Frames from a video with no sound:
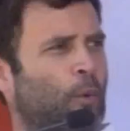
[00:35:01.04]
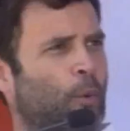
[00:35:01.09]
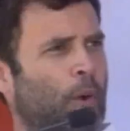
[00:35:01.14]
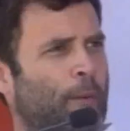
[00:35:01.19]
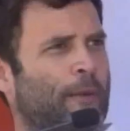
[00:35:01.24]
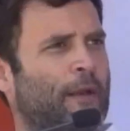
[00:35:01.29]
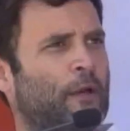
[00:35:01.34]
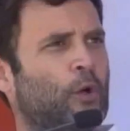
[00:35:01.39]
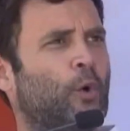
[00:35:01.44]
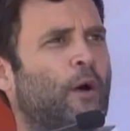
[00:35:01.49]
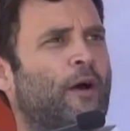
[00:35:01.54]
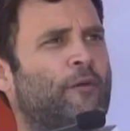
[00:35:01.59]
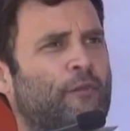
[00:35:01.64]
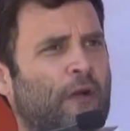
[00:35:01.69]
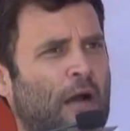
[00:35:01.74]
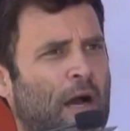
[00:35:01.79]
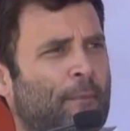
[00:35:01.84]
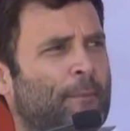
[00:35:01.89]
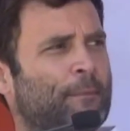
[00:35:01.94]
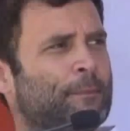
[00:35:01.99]
the women who have
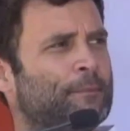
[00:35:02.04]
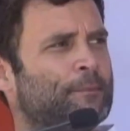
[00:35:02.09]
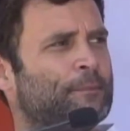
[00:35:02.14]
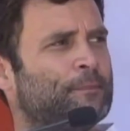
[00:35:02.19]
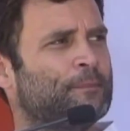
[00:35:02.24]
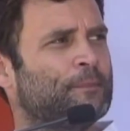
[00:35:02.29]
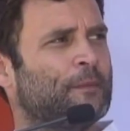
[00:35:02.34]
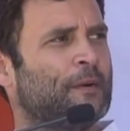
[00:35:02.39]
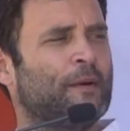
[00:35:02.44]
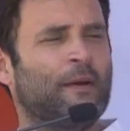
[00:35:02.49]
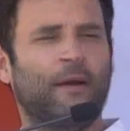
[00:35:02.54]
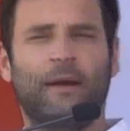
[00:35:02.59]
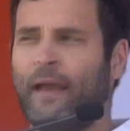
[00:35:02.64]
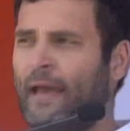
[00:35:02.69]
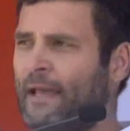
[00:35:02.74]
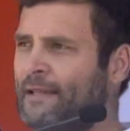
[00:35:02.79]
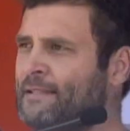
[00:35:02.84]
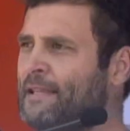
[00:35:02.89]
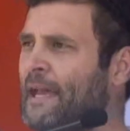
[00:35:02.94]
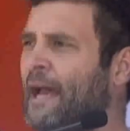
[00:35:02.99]
come
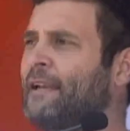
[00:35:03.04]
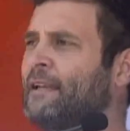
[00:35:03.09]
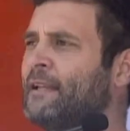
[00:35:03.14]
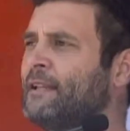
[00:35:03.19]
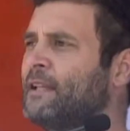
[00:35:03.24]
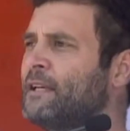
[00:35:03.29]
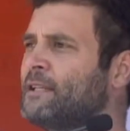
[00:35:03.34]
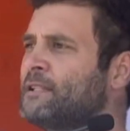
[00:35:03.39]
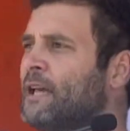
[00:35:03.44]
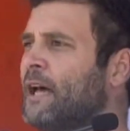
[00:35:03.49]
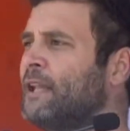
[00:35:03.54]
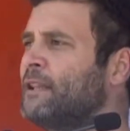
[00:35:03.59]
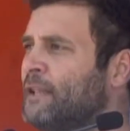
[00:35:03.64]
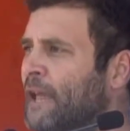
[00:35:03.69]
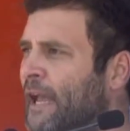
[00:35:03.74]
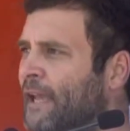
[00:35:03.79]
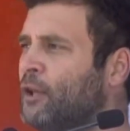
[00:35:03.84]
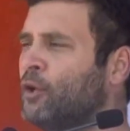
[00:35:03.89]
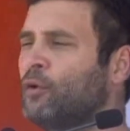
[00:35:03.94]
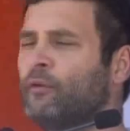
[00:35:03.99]
and sat in the sun,
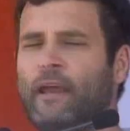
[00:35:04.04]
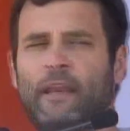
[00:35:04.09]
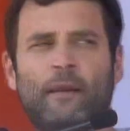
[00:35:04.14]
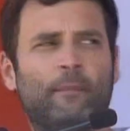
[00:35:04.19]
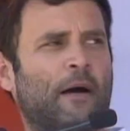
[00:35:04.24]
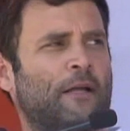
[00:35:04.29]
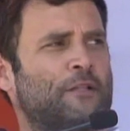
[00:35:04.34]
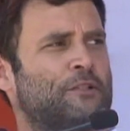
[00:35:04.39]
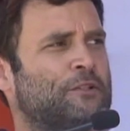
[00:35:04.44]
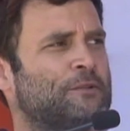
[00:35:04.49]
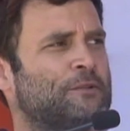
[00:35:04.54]
thank you very much.